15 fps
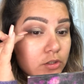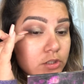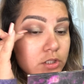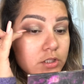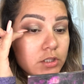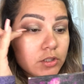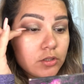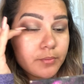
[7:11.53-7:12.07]

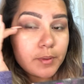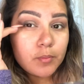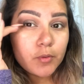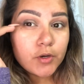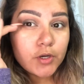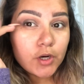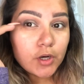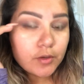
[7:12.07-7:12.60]
just a little bit
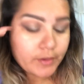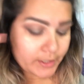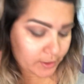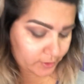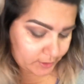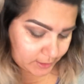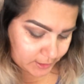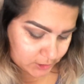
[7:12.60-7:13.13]
more dark right
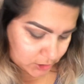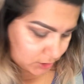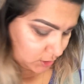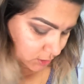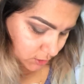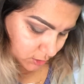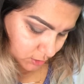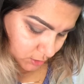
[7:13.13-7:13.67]
here in the
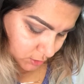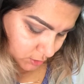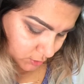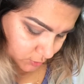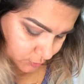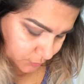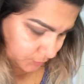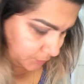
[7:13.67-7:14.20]
edges.
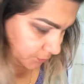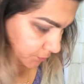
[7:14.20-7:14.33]
So